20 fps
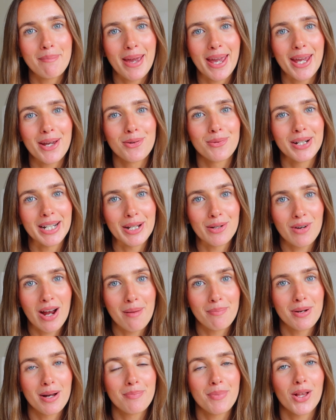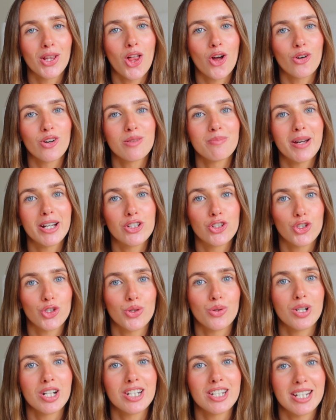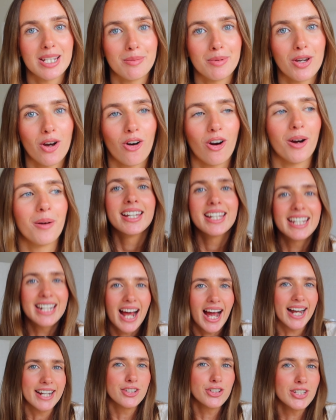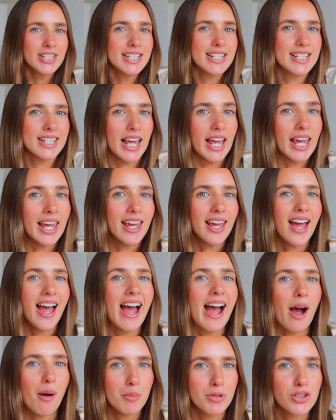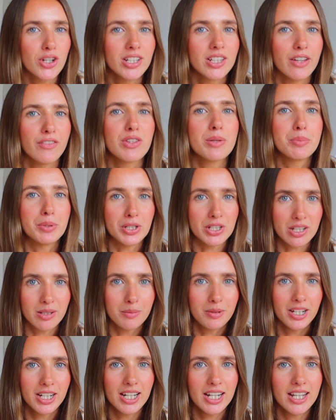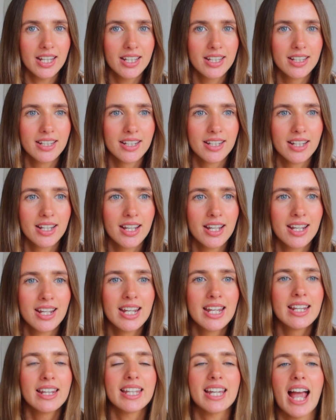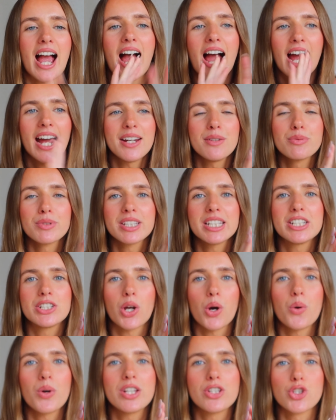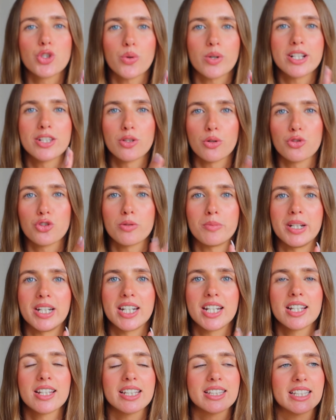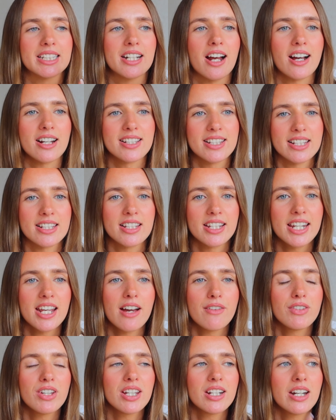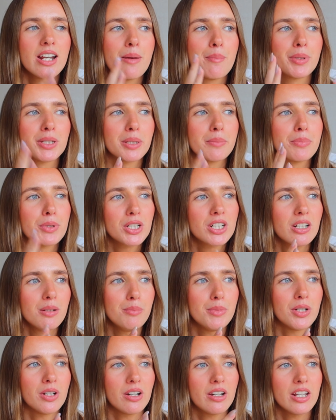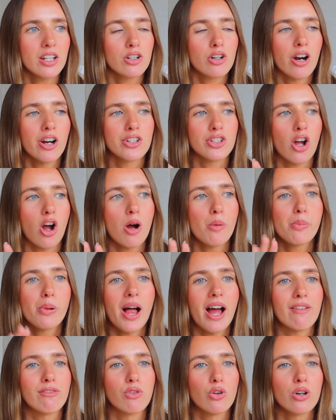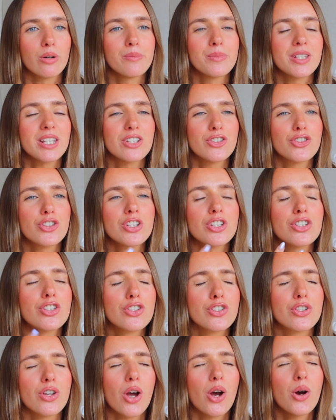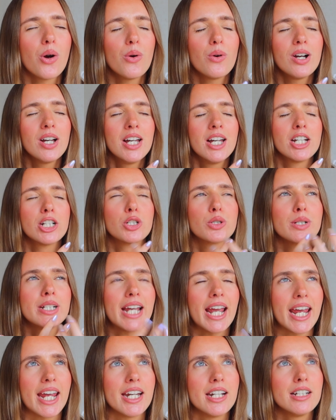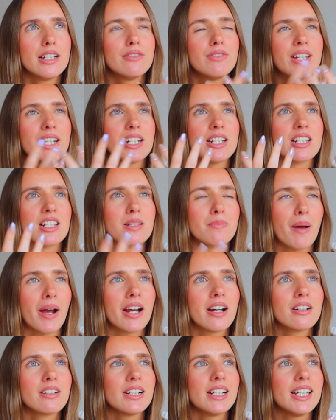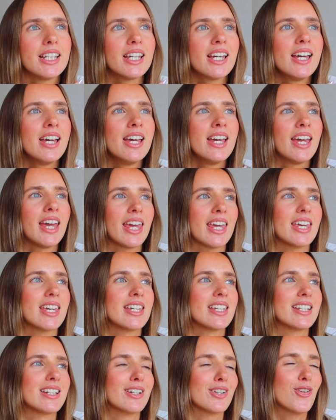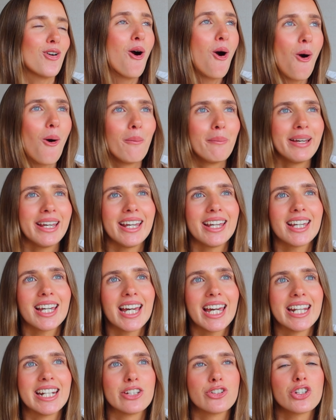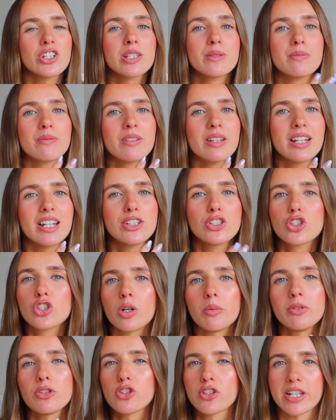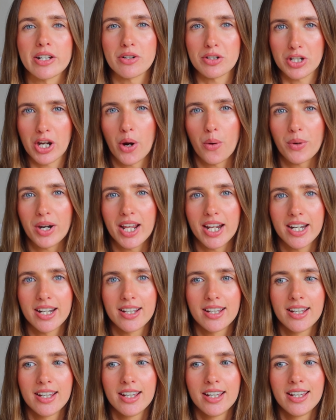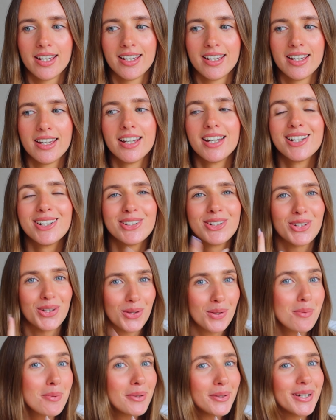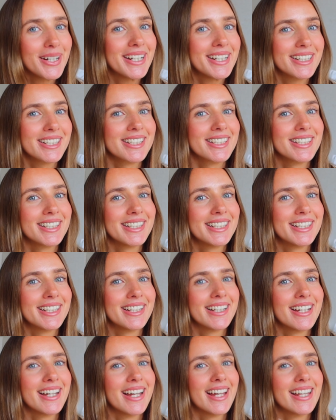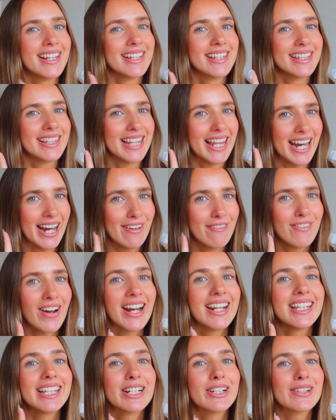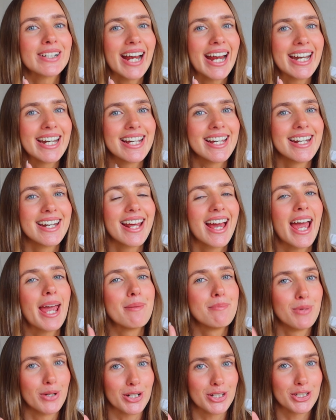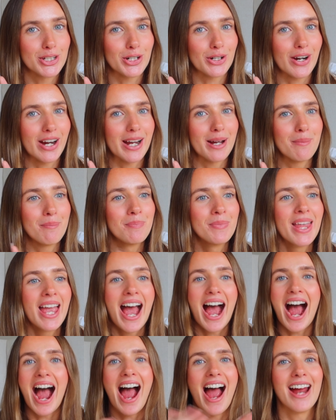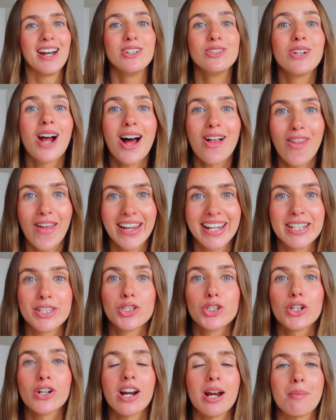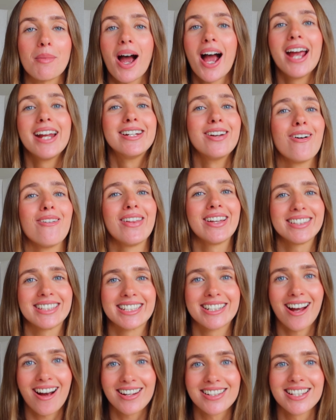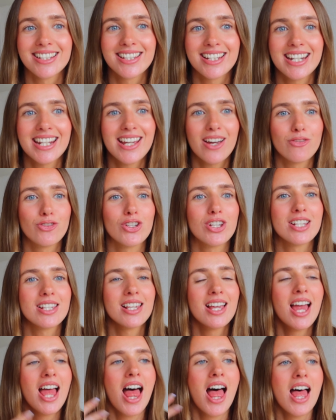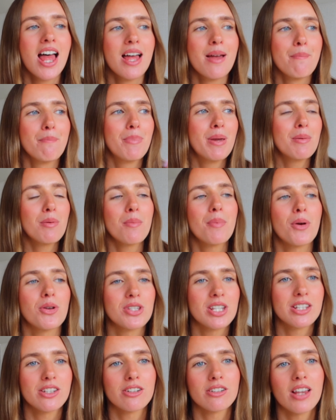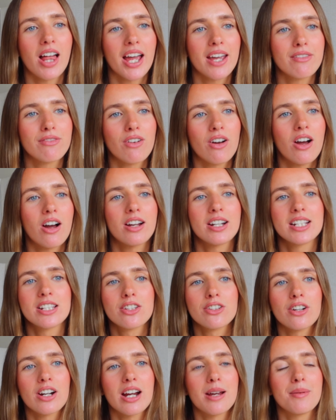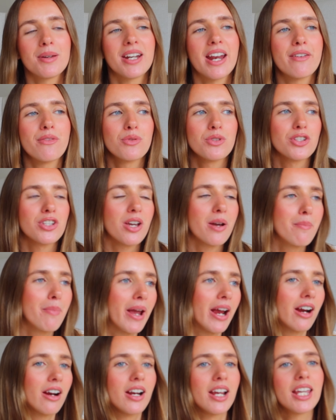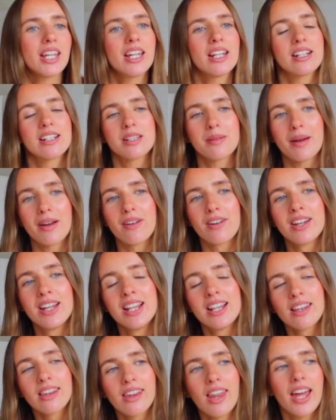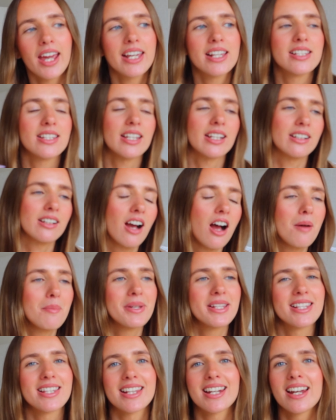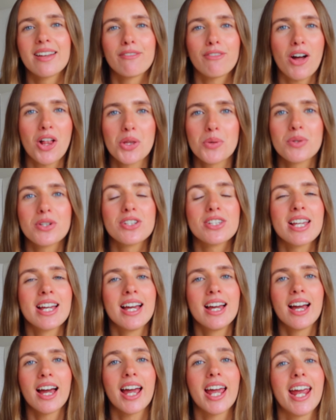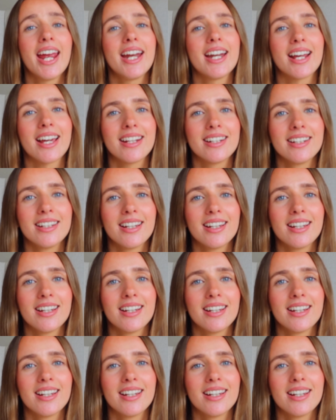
May reading wrap up along with my June TBR. Can I just say how much I love the book community? Like, I really don't enjoy social media, like the toxicity of it, but the book community across all platforms is just so creative and inspiring and calming and it's just it's so much serotonin to the point that I finally created a bookstagram. I do not like Instagram. I don't like the toxicity of just people posting their life on Instagram and everyone's comparing and it's about likes and comments and followers. I hate it.